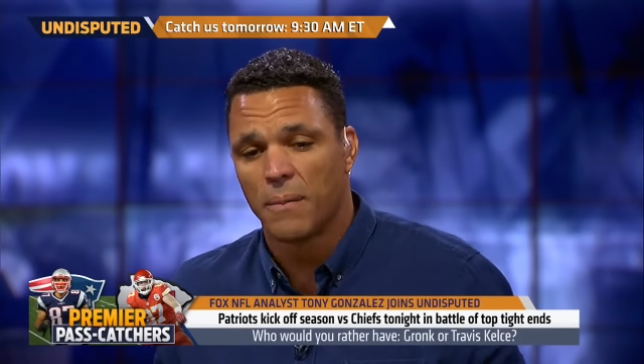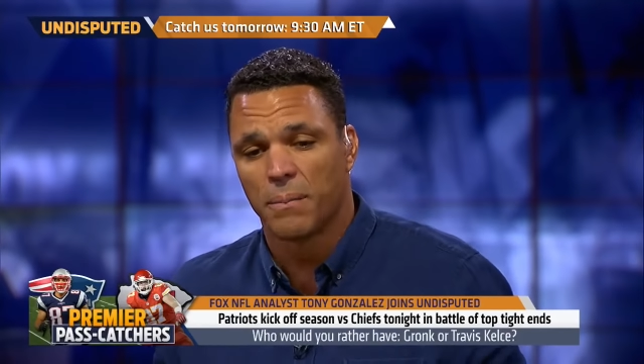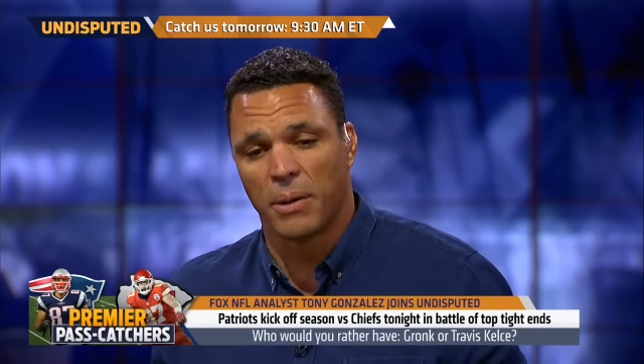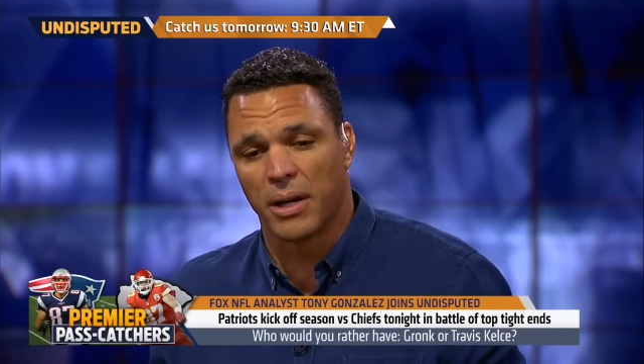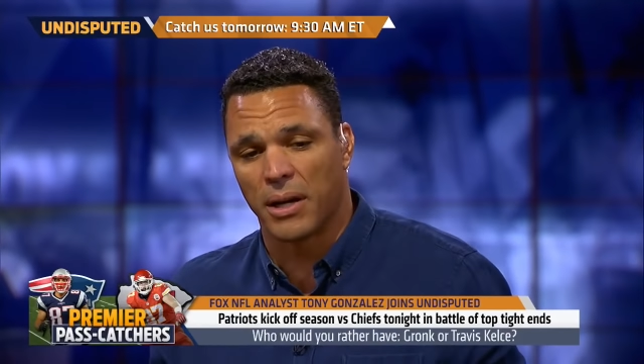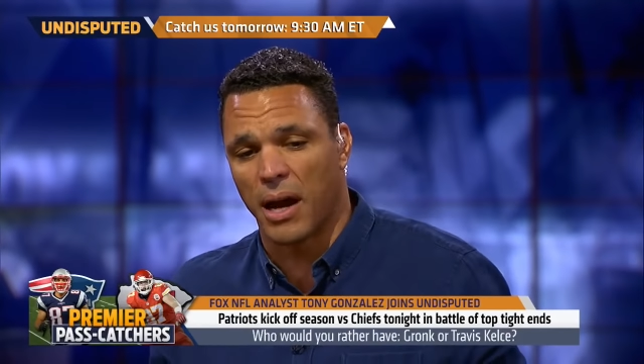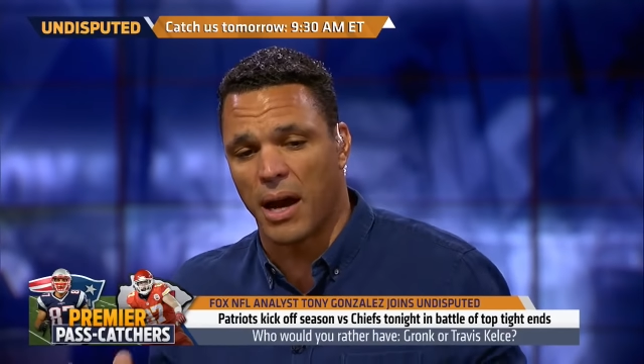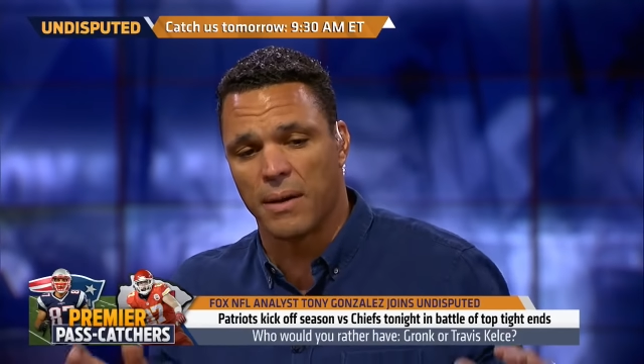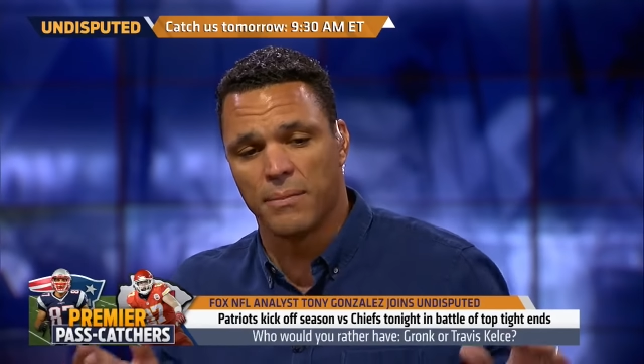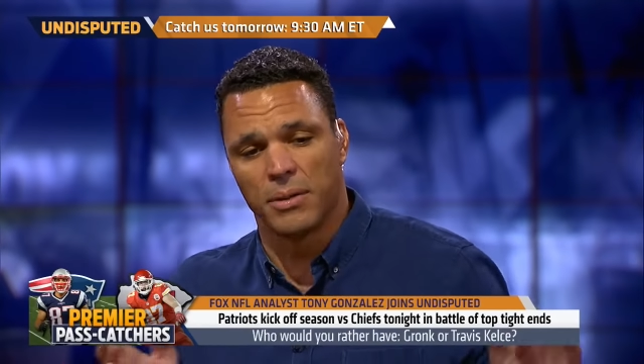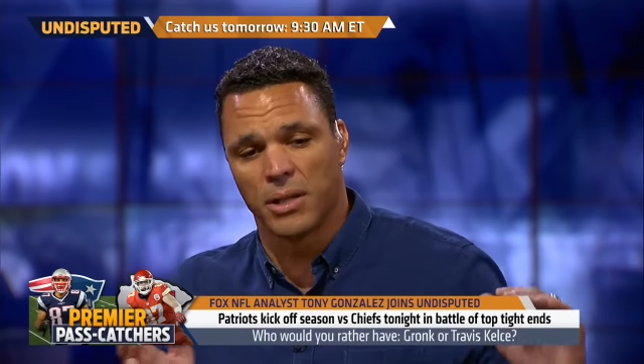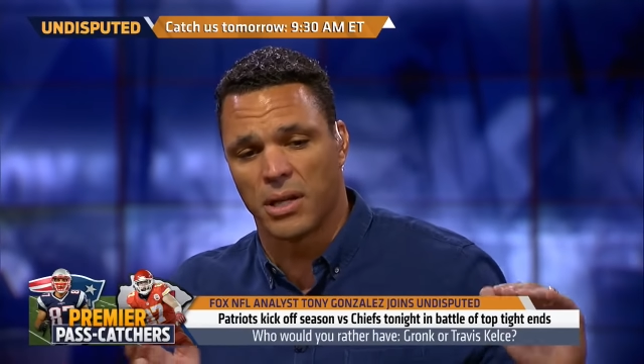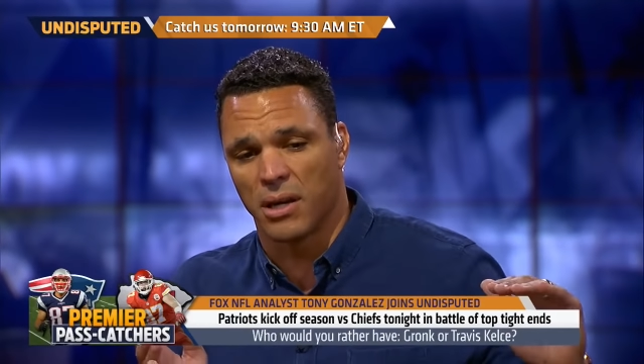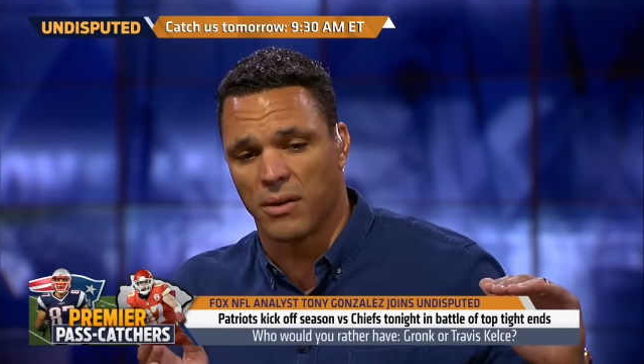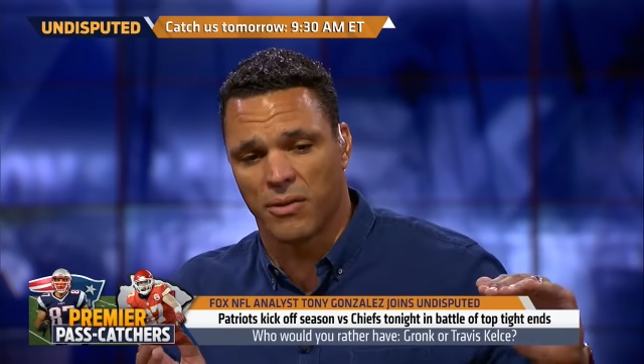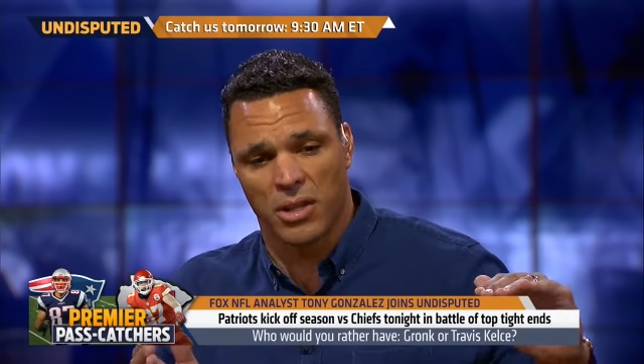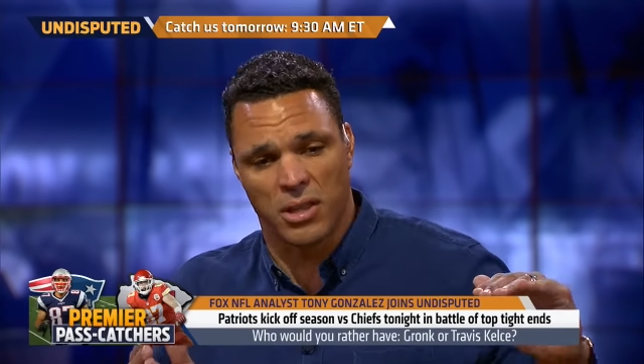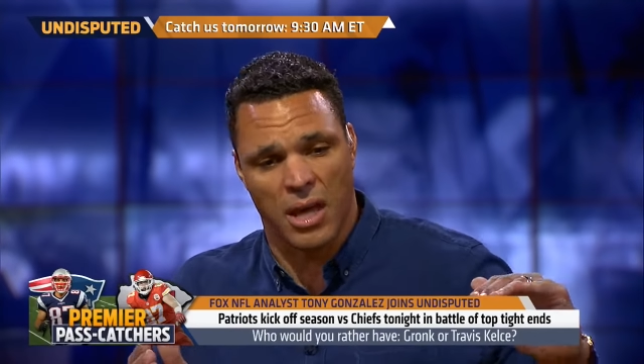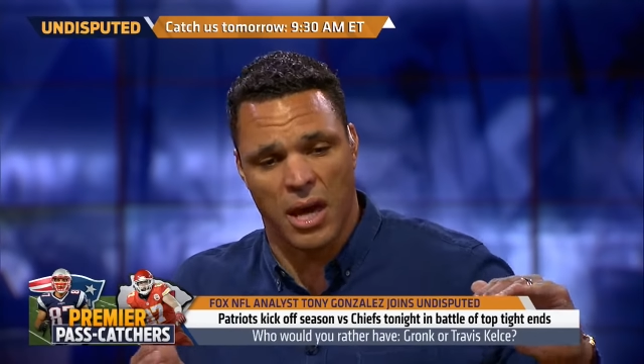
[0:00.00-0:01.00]
But I
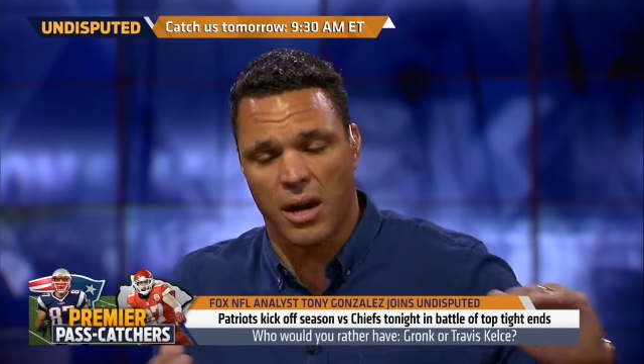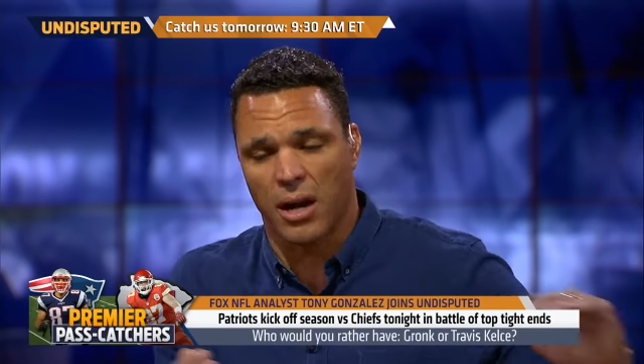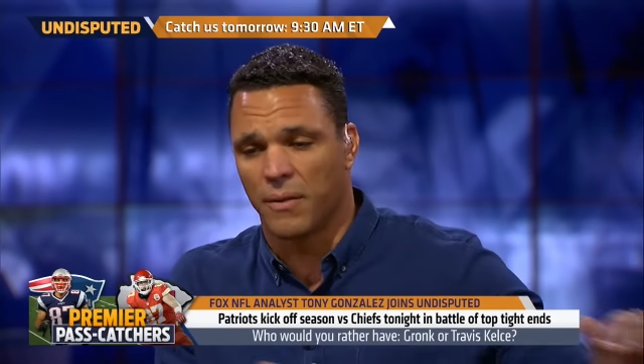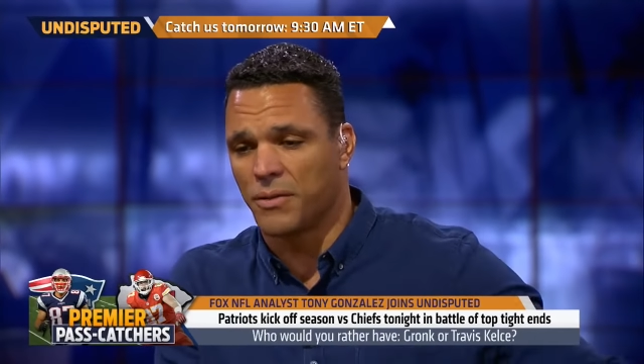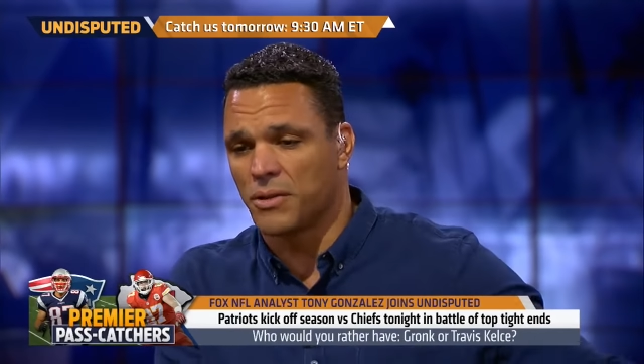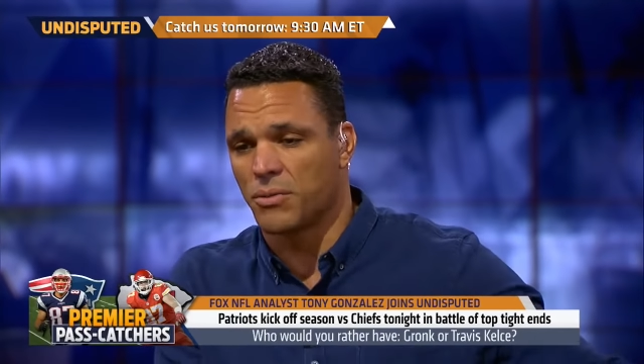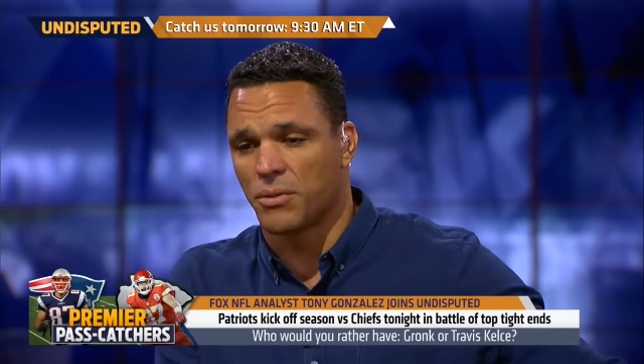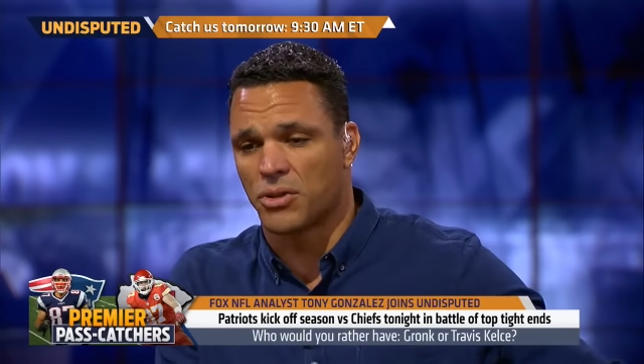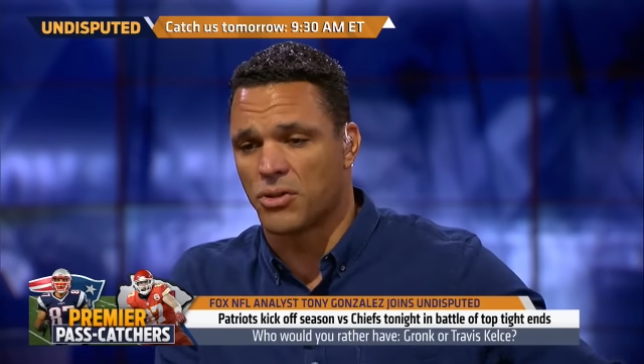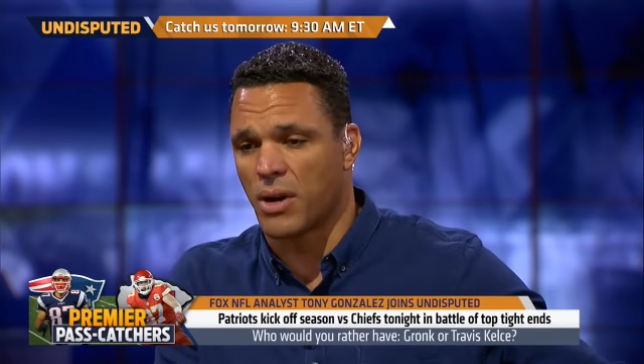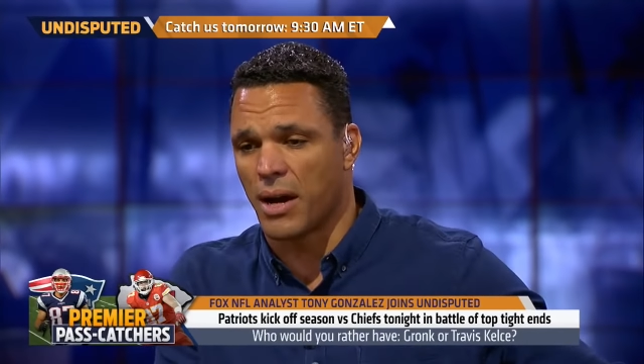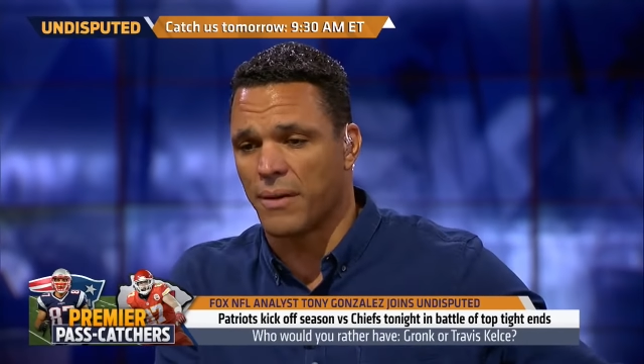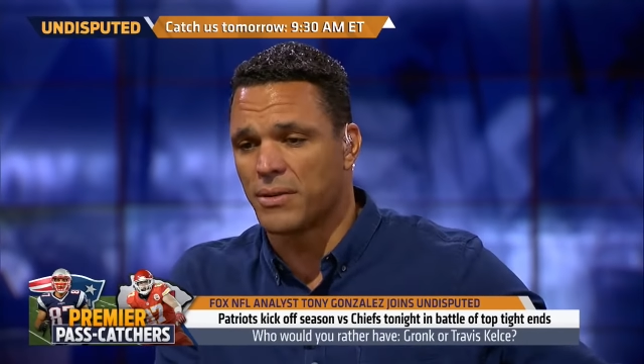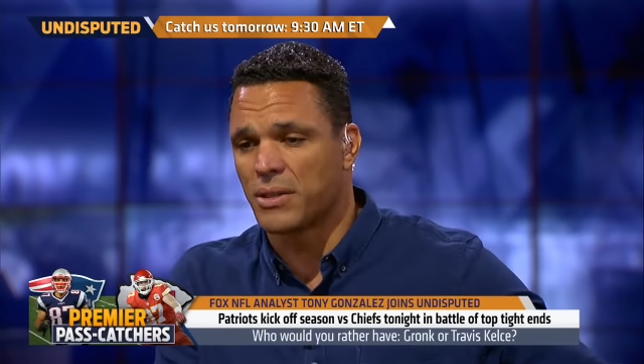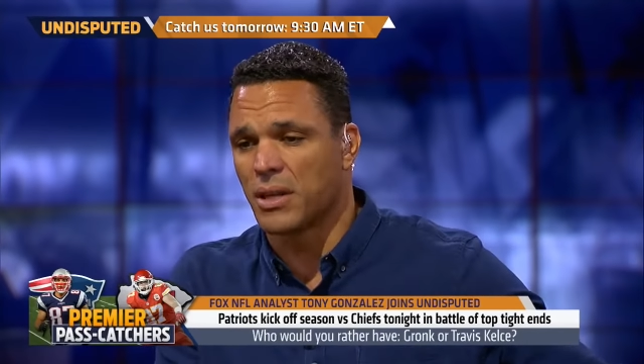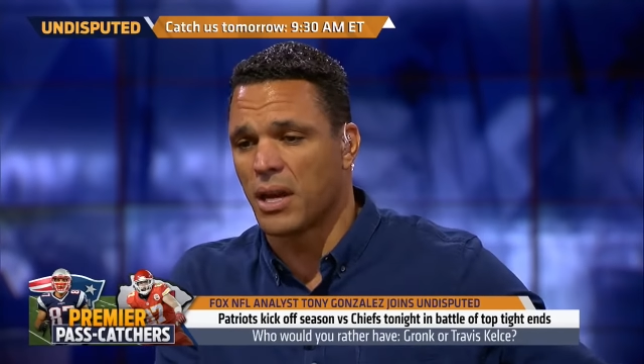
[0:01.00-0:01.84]
believe in that offense with Travis